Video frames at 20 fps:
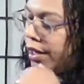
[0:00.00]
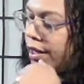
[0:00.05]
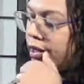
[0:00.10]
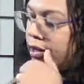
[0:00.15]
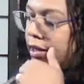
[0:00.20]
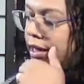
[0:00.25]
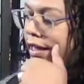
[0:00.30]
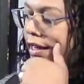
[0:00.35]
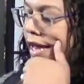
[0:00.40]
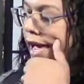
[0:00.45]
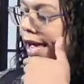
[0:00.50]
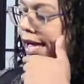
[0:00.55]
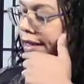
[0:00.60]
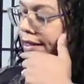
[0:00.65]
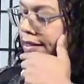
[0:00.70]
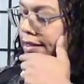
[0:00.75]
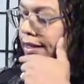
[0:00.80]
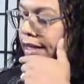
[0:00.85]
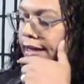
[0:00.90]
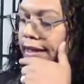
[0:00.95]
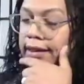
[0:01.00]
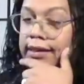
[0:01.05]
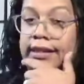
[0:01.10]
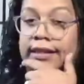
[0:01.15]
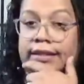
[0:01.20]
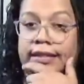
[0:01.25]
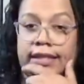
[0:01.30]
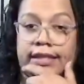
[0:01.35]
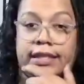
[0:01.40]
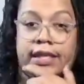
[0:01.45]
it has the
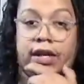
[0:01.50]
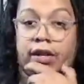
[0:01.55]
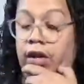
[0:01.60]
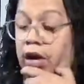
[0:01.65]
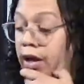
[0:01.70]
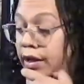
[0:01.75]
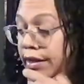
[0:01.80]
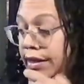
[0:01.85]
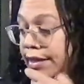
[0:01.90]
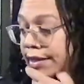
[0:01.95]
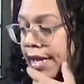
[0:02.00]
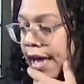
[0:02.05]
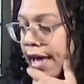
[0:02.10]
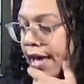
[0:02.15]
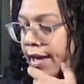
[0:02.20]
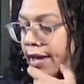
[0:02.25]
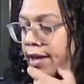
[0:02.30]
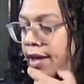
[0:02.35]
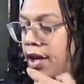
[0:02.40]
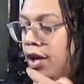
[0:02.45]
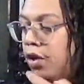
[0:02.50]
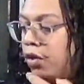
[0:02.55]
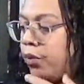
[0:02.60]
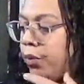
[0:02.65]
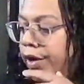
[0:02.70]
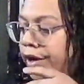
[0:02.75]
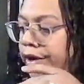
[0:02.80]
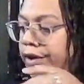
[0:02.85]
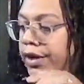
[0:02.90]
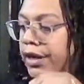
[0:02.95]
detail on the side,
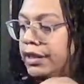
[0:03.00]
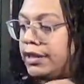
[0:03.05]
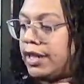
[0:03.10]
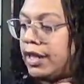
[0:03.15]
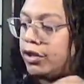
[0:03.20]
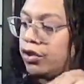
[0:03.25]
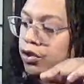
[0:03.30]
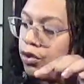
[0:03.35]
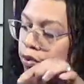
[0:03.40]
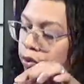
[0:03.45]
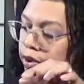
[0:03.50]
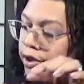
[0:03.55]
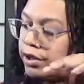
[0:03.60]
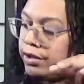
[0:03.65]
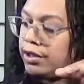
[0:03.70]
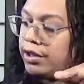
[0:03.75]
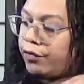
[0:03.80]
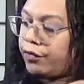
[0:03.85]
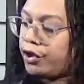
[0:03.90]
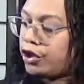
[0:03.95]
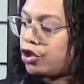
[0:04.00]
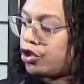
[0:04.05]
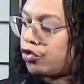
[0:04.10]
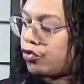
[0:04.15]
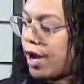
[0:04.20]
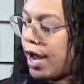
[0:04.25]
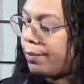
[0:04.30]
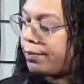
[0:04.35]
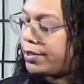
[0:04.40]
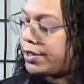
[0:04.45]
where it's like two different
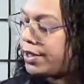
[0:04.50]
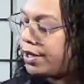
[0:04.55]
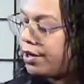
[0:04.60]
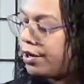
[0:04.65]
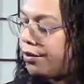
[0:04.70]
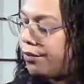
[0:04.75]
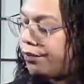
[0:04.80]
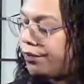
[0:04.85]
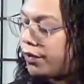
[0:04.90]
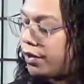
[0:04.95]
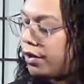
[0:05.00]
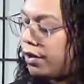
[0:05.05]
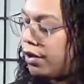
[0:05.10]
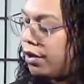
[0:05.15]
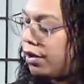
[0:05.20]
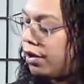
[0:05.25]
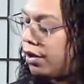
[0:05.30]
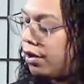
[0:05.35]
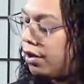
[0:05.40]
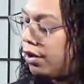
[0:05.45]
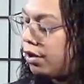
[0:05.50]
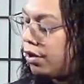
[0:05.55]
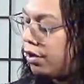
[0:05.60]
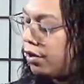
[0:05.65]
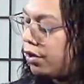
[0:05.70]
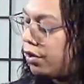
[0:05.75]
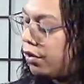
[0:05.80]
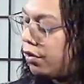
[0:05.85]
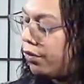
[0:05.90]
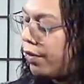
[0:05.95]
straps here,
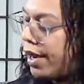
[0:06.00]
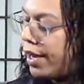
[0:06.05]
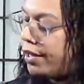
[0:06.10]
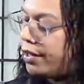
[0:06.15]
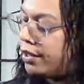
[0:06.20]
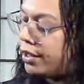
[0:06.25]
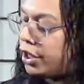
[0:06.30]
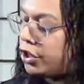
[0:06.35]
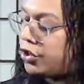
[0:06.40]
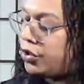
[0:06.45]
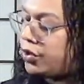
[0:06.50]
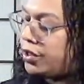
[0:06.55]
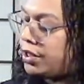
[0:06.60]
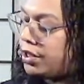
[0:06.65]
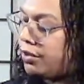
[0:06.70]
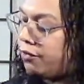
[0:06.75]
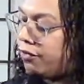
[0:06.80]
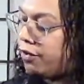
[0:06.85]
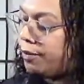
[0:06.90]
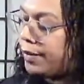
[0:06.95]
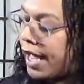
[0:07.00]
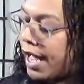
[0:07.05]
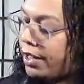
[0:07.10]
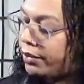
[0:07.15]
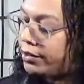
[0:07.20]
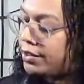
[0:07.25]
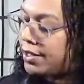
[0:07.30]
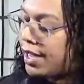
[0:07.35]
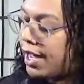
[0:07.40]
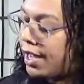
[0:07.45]
right, that you see from the
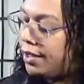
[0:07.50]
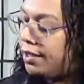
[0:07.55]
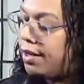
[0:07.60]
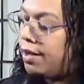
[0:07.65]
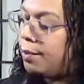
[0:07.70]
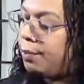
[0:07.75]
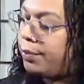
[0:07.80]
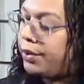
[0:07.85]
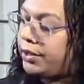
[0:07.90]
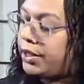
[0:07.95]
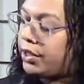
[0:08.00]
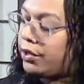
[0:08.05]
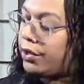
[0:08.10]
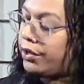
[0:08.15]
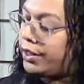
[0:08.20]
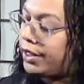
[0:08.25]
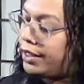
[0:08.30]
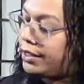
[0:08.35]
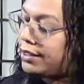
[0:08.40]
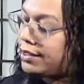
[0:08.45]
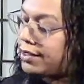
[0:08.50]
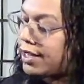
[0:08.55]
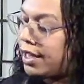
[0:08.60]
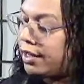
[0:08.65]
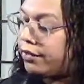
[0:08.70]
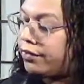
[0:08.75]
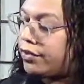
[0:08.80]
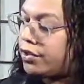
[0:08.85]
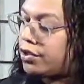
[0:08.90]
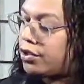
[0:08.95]
outside, but then on the inside
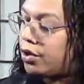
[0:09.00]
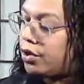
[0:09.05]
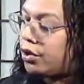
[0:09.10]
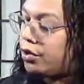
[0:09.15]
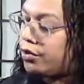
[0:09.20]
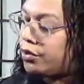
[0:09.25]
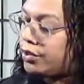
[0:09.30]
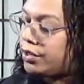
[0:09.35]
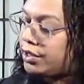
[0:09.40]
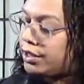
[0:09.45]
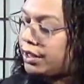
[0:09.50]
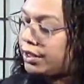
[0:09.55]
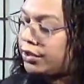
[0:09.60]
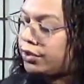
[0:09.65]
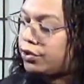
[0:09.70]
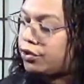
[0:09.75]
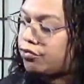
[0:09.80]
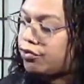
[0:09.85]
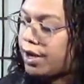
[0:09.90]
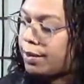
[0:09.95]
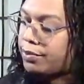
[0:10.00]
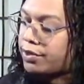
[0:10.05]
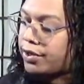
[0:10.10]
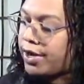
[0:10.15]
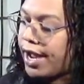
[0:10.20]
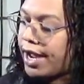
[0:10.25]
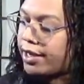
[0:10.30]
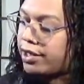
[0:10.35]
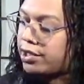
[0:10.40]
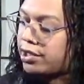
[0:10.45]
of the sole, you see that those straps are
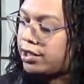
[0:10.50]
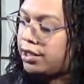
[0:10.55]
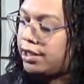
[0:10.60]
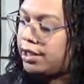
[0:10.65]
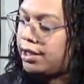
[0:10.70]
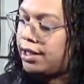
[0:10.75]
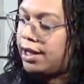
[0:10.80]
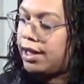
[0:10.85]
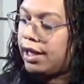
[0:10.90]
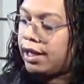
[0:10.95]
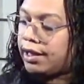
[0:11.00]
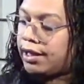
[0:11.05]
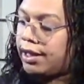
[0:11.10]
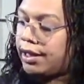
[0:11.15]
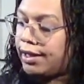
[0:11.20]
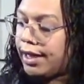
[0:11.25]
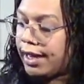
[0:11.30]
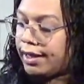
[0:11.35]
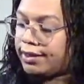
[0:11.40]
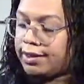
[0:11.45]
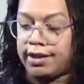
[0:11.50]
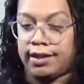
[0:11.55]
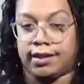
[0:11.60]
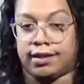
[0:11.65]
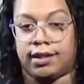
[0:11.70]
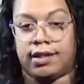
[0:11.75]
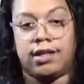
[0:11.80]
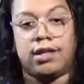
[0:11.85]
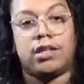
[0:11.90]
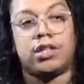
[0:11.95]
actually connected.
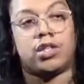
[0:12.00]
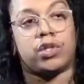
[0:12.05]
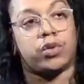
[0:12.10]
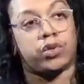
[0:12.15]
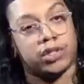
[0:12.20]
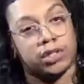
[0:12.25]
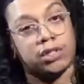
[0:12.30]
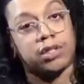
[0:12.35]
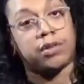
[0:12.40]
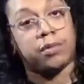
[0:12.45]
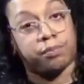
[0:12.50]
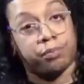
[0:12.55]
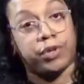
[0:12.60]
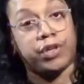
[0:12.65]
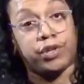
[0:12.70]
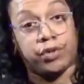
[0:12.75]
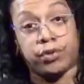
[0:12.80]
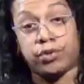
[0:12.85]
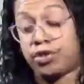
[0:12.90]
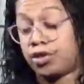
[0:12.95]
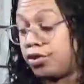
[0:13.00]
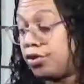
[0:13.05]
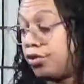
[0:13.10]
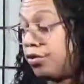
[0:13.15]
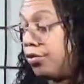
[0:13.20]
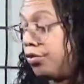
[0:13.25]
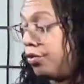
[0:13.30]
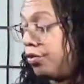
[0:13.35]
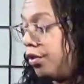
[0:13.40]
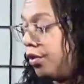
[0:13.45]
So it's a pretty cool shoe.
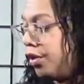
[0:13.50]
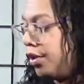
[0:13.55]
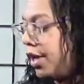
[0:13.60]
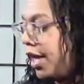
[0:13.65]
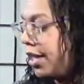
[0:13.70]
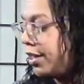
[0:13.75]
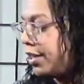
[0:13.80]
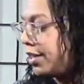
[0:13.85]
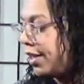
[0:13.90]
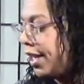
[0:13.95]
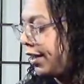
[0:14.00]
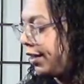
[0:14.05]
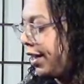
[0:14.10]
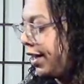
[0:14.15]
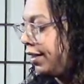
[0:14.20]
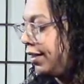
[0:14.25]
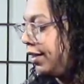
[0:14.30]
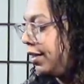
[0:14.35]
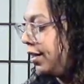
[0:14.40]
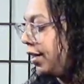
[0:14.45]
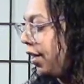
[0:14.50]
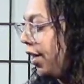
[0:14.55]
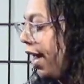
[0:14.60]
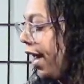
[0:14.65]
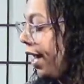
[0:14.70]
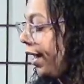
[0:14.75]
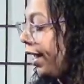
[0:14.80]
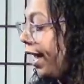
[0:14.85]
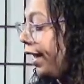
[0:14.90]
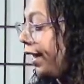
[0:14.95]
I just like that detail,
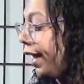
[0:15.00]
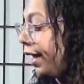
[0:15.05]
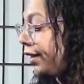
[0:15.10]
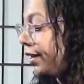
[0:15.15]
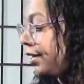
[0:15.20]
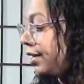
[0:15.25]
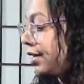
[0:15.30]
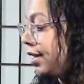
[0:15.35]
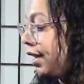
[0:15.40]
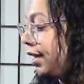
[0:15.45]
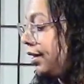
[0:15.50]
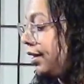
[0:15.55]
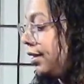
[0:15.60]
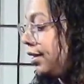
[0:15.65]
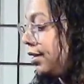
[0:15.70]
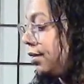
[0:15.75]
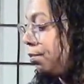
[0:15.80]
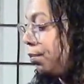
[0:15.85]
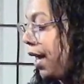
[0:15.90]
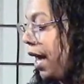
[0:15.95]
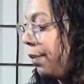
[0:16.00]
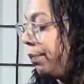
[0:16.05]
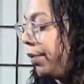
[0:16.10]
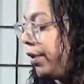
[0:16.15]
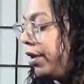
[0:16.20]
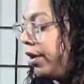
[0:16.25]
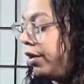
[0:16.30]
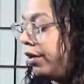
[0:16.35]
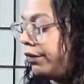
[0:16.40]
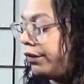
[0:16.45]
and I like this this pop
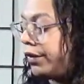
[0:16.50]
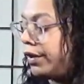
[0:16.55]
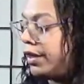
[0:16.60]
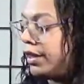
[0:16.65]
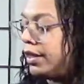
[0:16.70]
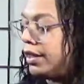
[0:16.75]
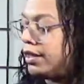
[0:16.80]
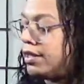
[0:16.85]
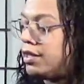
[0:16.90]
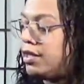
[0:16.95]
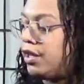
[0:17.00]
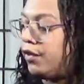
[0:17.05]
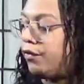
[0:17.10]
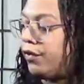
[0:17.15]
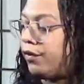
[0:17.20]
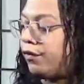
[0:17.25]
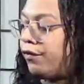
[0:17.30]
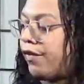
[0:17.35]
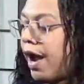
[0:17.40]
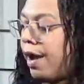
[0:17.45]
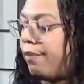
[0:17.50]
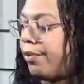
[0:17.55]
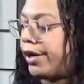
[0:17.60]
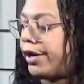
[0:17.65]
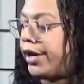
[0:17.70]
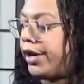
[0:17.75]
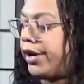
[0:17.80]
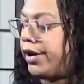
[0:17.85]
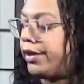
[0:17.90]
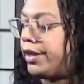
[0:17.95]
of different fabric
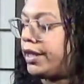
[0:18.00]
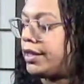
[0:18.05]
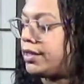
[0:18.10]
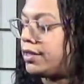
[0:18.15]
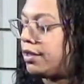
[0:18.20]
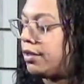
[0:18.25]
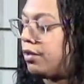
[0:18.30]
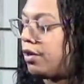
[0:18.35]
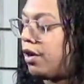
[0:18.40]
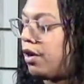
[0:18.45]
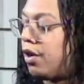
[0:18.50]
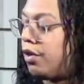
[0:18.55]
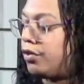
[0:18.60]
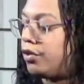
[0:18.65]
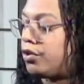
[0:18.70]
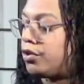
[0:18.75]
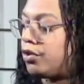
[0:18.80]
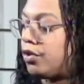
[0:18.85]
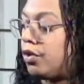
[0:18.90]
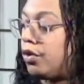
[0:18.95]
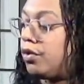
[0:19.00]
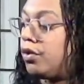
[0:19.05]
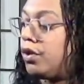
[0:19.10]
here that's on the sole.